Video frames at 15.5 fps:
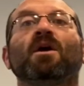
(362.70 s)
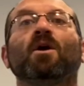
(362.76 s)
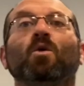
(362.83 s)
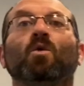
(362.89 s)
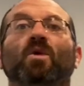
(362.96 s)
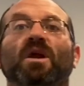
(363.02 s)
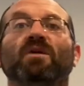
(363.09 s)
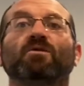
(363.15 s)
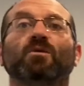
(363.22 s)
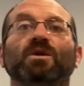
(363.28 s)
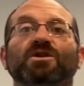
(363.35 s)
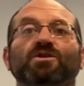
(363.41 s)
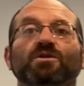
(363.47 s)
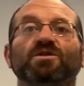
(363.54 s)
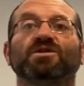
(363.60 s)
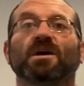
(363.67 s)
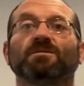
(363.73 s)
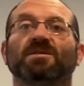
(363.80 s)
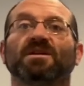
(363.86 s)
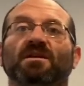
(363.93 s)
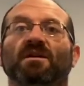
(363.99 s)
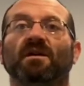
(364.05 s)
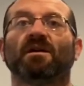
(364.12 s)
whenever we do
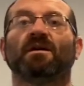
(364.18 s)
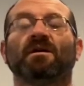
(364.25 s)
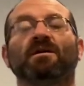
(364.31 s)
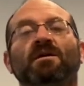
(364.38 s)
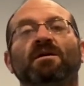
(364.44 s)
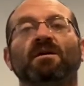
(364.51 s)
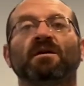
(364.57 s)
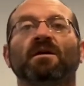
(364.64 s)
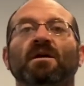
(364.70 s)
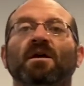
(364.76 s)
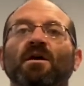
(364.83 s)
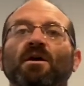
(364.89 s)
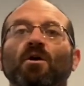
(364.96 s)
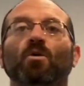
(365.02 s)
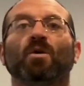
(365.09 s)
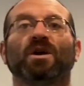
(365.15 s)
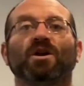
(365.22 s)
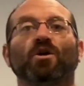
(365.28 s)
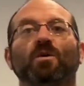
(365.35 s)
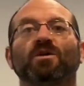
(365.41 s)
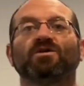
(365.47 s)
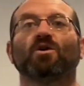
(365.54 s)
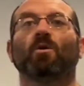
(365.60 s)
something, we can
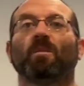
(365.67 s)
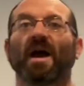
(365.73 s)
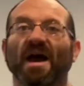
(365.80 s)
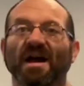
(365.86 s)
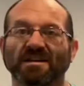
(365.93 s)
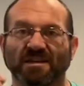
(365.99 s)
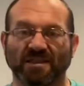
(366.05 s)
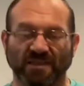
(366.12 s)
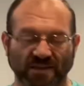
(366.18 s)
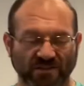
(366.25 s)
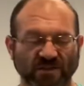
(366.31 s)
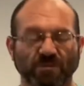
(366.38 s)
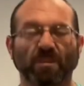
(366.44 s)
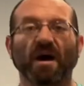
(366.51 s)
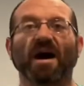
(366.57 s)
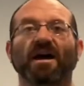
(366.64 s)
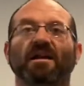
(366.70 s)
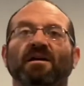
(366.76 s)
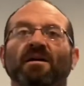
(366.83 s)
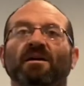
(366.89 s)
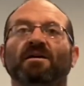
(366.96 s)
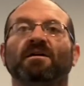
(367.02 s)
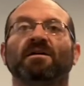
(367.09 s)
always go back to this spot
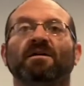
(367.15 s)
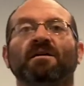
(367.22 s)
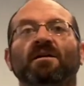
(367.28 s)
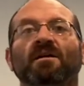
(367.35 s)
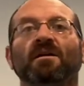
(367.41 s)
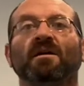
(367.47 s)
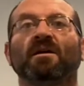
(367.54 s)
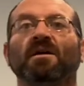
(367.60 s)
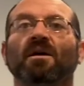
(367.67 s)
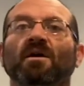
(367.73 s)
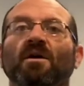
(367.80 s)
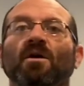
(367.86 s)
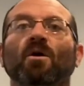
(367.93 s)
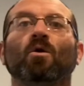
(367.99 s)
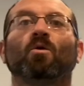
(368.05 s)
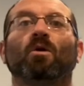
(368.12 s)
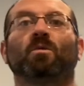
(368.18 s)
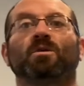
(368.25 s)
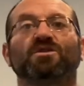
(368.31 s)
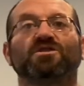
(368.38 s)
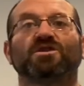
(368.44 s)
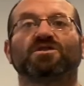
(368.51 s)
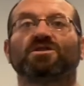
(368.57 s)
where we're
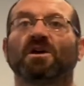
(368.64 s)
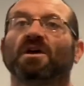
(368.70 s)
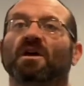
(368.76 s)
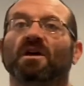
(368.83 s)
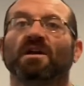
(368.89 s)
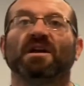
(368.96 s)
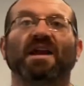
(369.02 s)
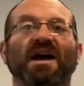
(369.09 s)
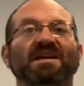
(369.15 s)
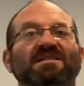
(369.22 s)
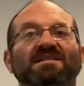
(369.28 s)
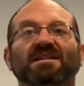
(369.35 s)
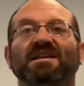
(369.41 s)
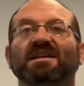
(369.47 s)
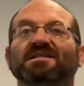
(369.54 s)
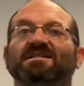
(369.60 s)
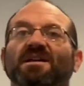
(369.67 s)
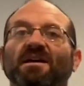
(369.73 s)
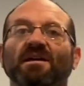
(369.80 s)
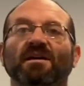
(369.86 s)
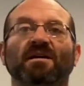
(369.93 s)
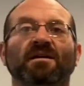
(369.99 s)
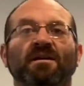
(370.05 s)
just nice and easy,
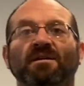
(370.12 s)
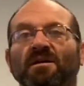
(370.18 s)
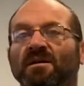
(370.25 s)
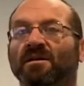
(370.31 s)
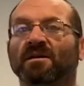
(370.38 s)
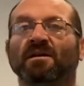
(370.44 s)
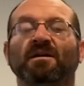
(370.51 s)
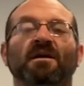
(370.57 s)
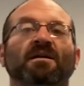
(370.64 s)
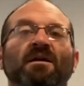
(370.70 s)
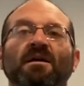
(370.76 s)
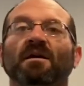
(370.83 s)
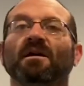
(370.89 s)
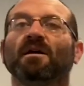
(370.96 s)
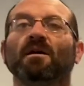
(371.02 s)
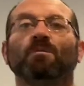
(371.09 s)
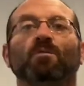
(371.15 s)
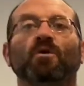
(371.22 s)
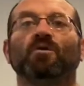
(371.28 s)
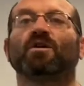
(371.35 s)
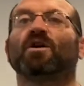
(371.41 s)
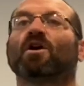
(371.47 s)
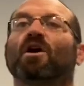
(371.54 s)

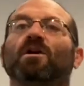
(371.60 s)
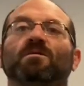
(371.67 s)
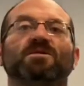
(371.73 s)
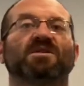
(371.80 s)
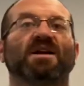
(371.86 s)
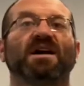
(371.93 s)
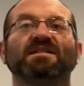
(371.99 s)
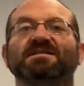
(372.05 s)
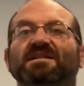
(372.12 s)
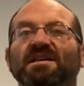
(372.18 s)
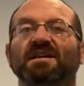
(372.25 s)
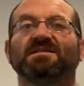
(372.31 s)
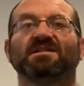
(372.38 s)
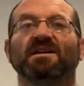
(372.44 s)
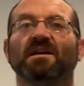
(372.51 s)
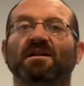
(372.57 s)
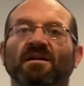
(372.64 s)
moving our arms nice and easy.